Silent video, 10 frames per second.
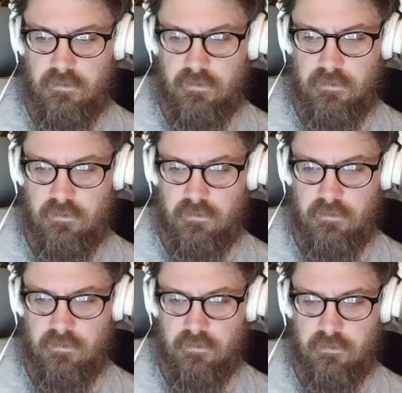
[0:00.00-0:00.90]

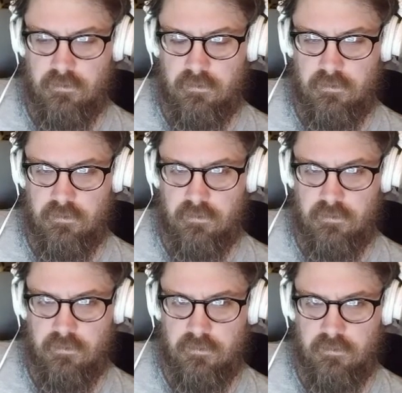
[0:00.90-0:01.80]

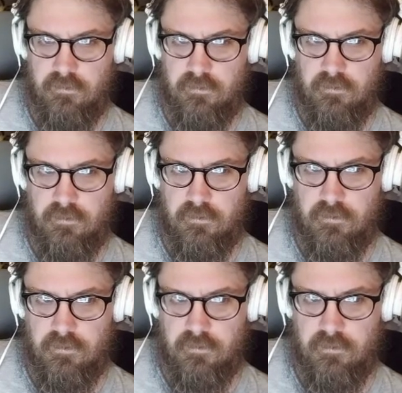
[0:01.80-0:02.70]

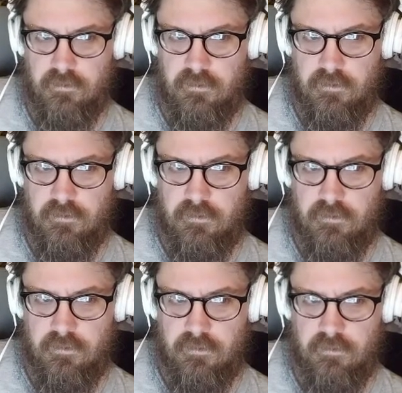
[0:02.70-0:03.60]

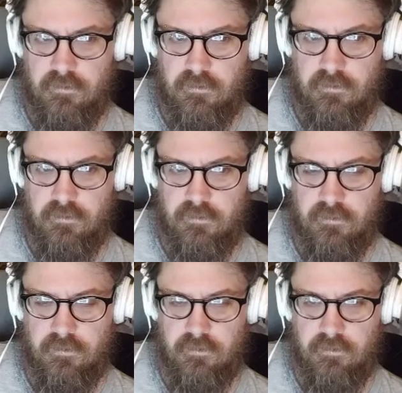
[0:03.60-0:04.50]

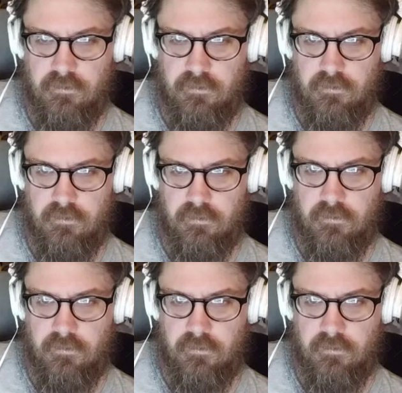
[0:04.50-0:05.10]
The person shown says nothing.